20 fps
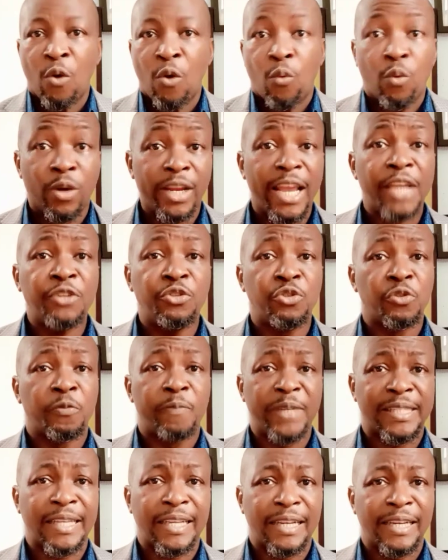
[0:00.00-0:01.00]
What I do
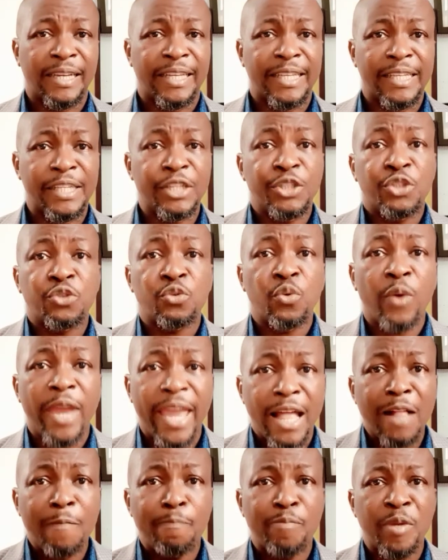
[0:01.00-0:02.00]
basically is to
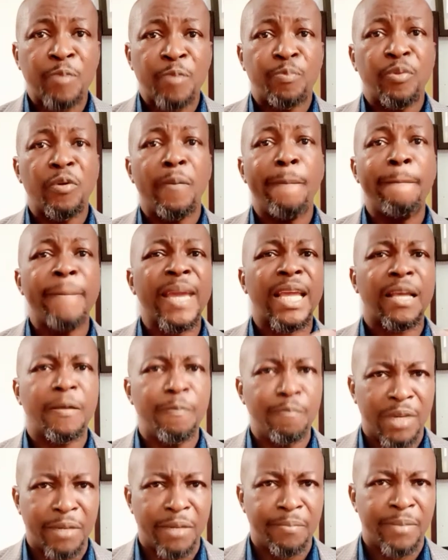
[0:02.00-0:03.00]
help people make
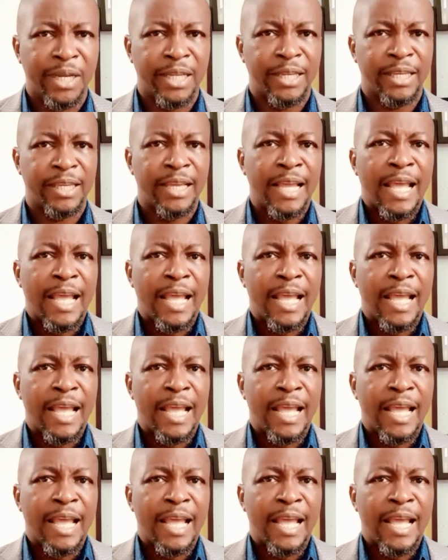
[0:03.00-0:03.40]
more money